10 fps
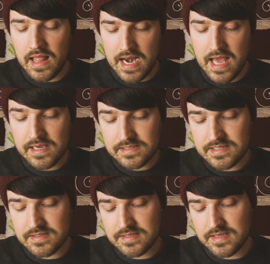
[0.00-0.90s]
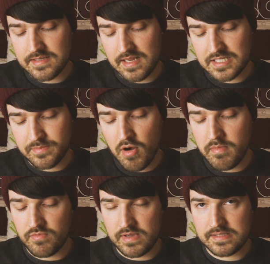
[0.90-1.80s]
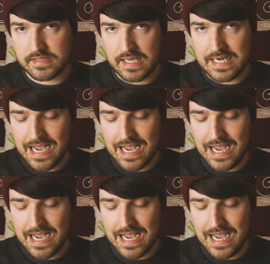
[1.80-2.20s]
And I did this as an experiment recently.